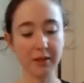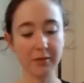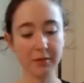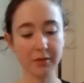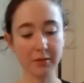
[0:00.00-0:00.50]

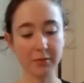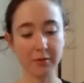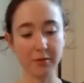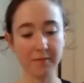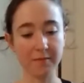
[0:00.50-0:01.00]
pouch,
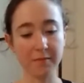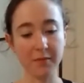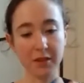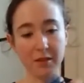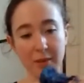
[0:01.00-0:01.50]
or
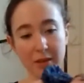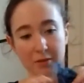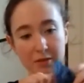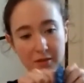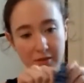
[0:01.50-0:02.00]
just a
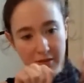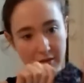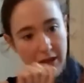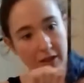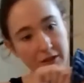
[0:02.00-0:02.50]
pouch.
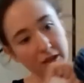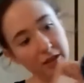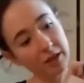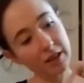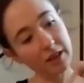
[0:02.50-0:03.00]
Actually,
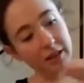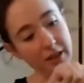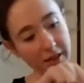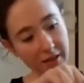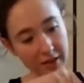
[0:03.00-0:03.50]
I think,
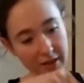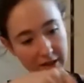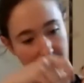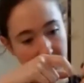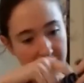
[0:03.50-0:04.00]
yeah,
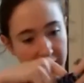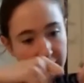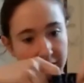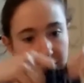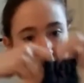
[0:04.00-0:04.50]
it looks like a
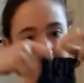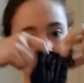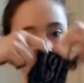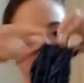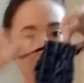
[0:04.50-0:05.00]
little Zill
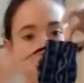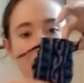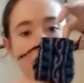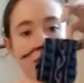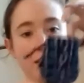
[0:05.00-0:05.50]
pouch.
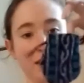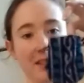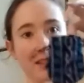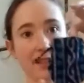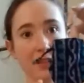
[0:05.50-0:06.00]

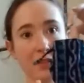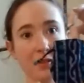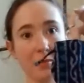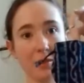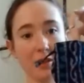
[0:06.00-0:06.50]
It's
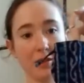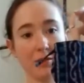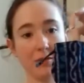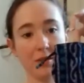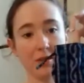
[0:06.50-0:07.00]
super
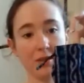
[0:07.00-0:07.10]
cute.